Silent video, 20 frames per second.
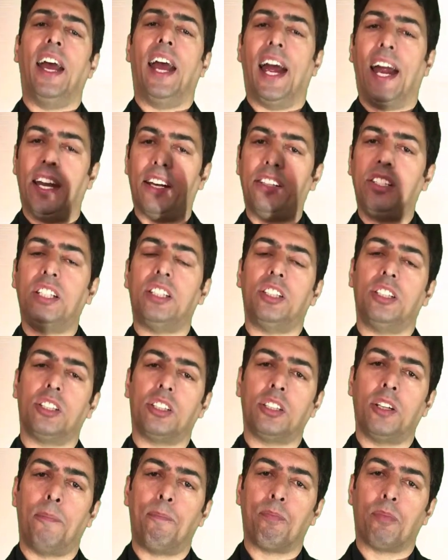and this
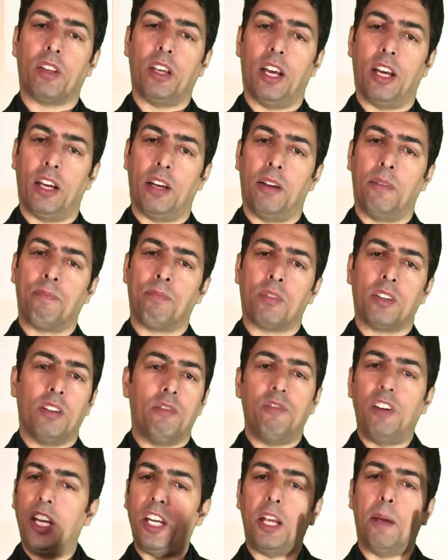is a
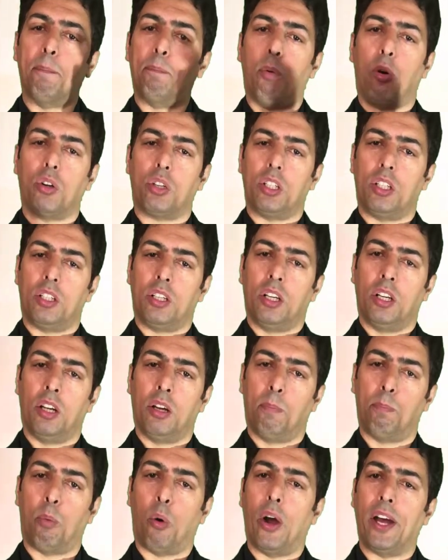very important
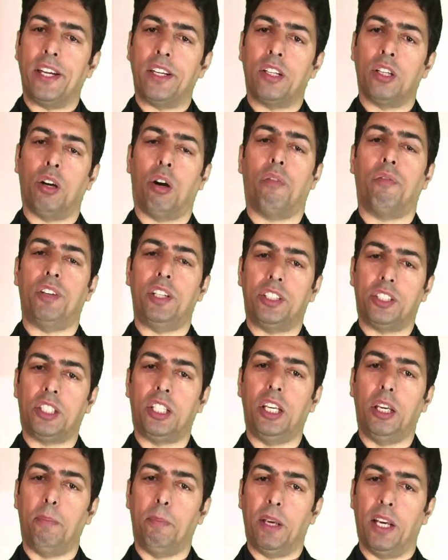point of
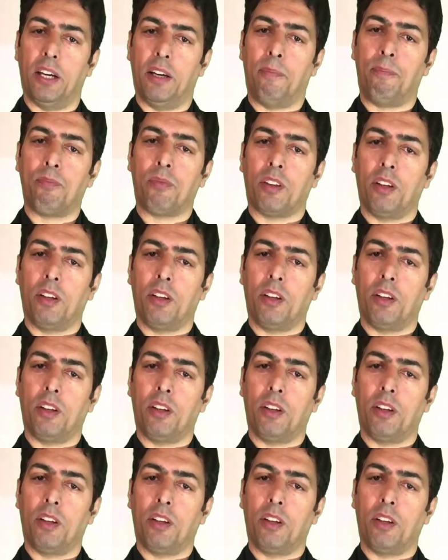ischemia